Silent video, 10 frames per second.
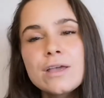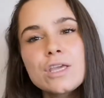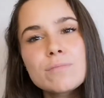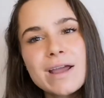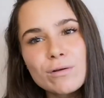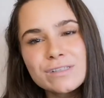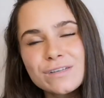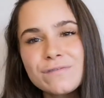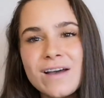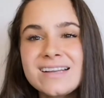You might also
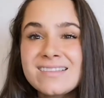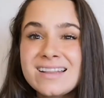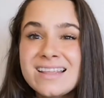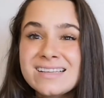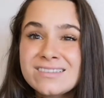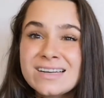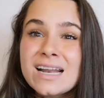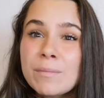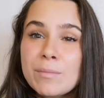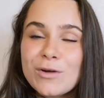find that things are a
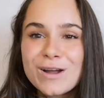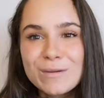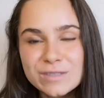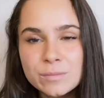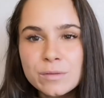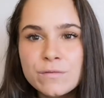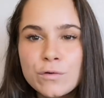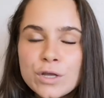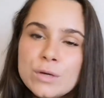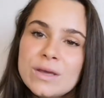little bit more comfortable
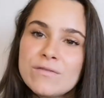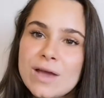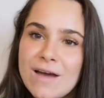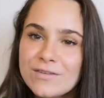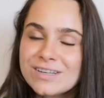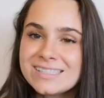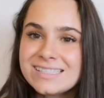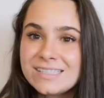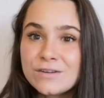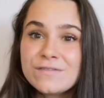for you if you have
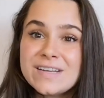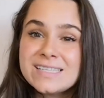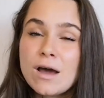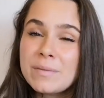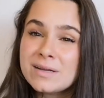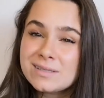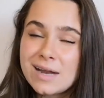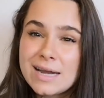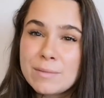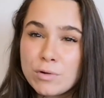your feet up at a
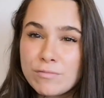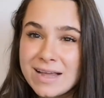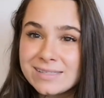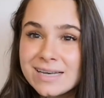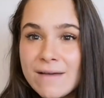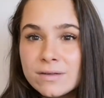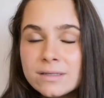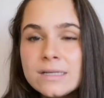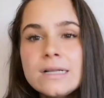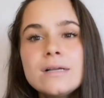slightly more raised
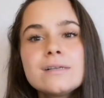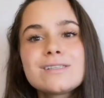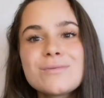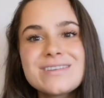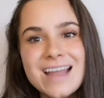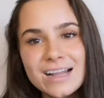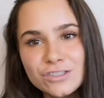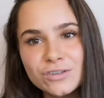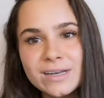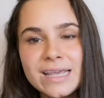level. So
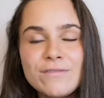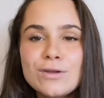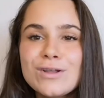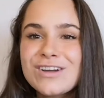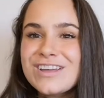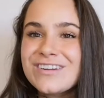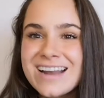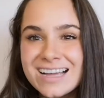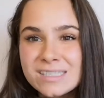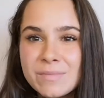naturally, if you look at your
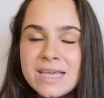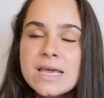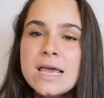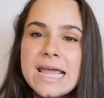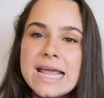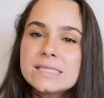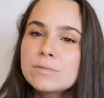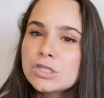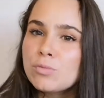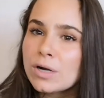anatomy, it's
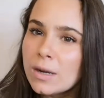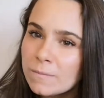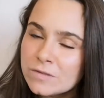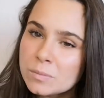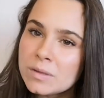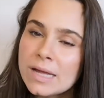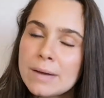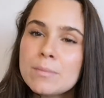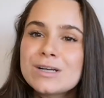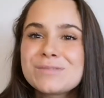much more comfortable
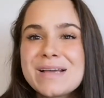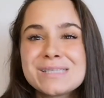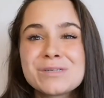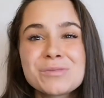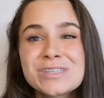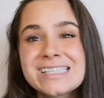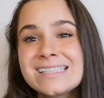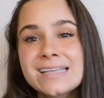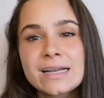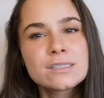and makes much more
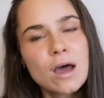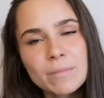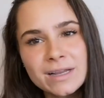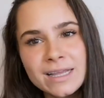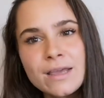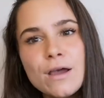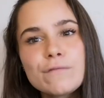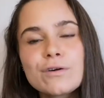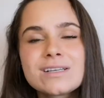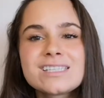sense anatomically
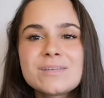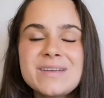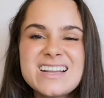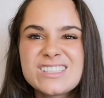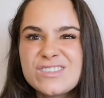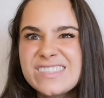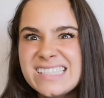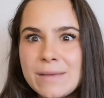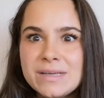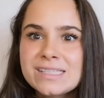for us to be in a sort of
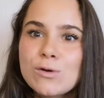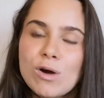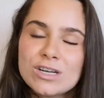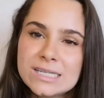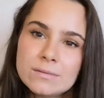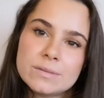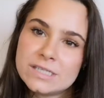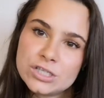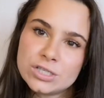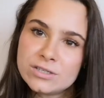semi-squatting
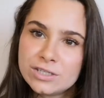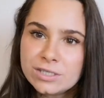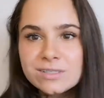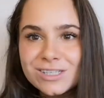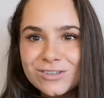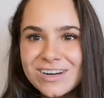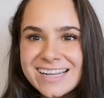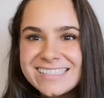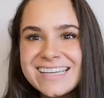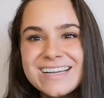position to use the
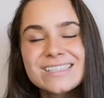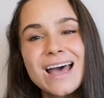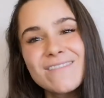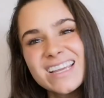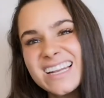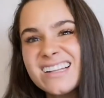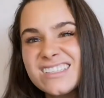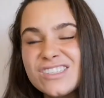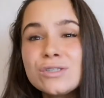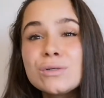toilet. So having a little
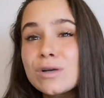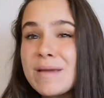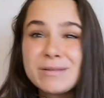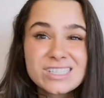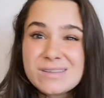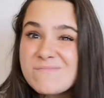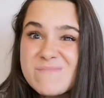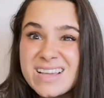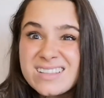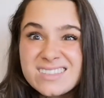stool or maybe just a
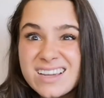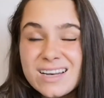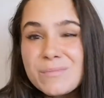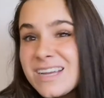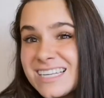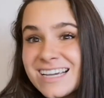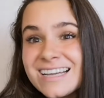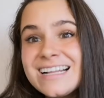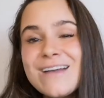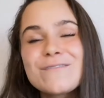big
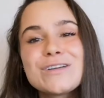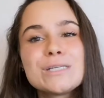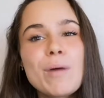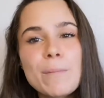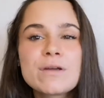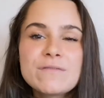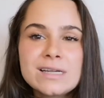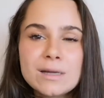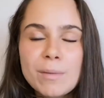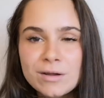encyclopedia for you to pop your
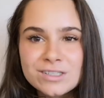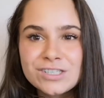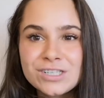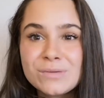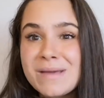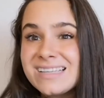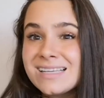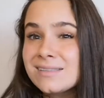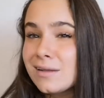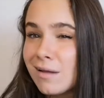feet up onto makes
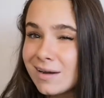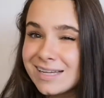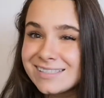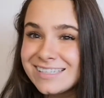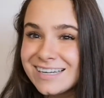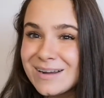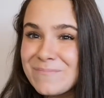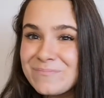things a lot easier.